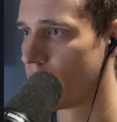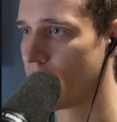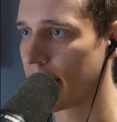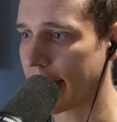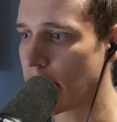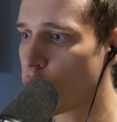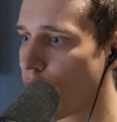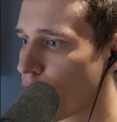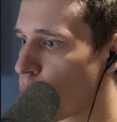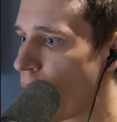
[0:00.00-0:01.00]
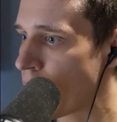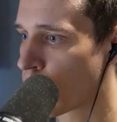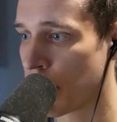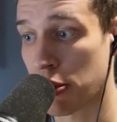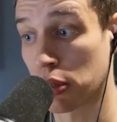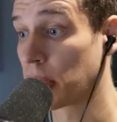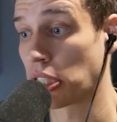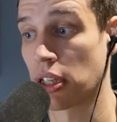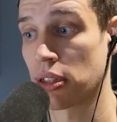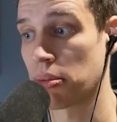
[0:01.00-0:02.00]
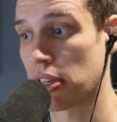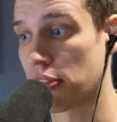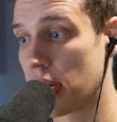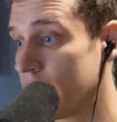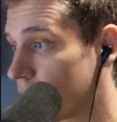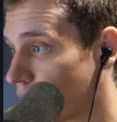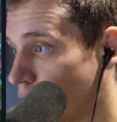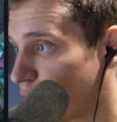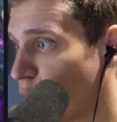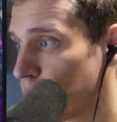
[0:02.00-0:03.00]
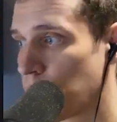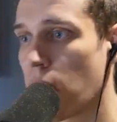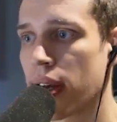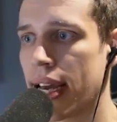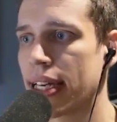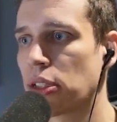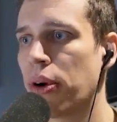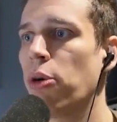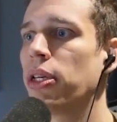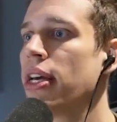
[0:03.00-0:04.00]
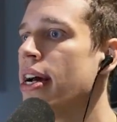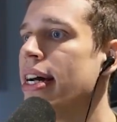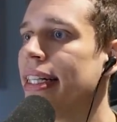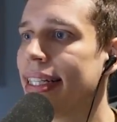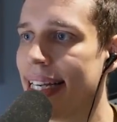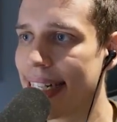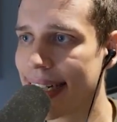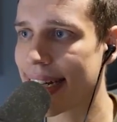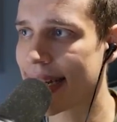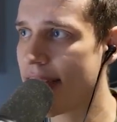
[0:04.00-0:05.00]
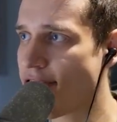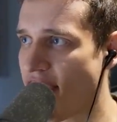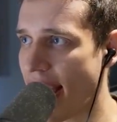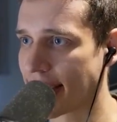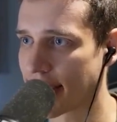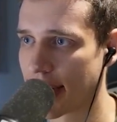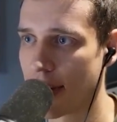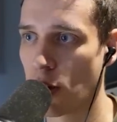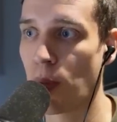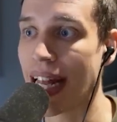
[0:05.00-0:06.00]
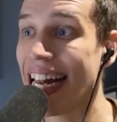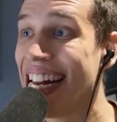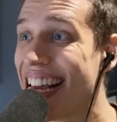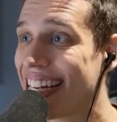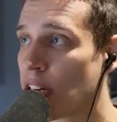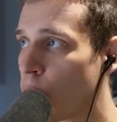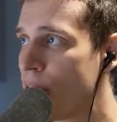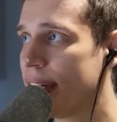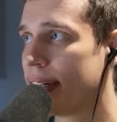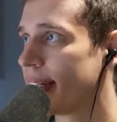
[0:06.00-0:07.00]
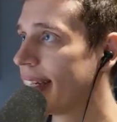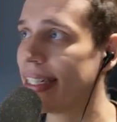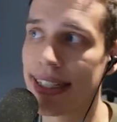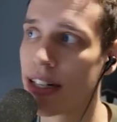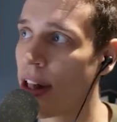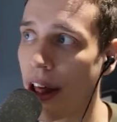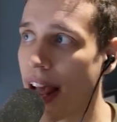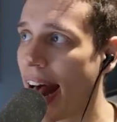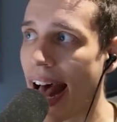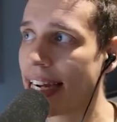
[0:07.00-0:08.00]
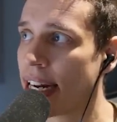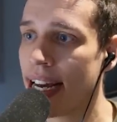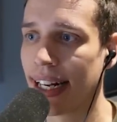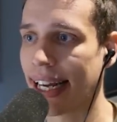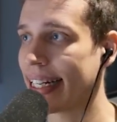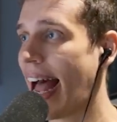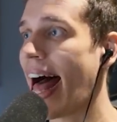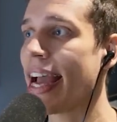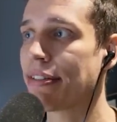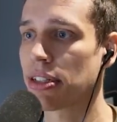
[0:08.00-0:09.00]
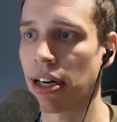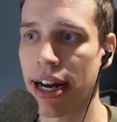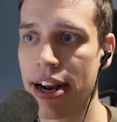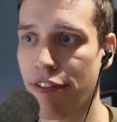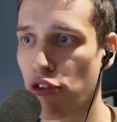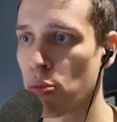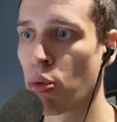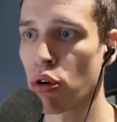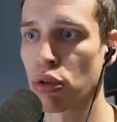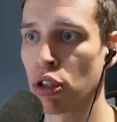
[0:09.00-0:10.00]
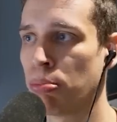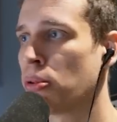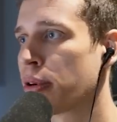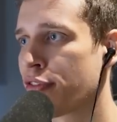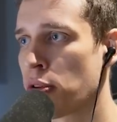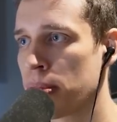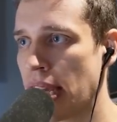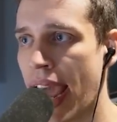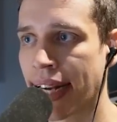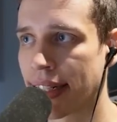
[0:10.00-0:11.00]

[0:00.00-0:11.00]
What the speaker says: Like, he could have had way more minerals, which is not something he really needs because he's floating 1k as well. But this is a defense with Ling Queen. This is not a high... Like, the Hydras are here for moral support from the X.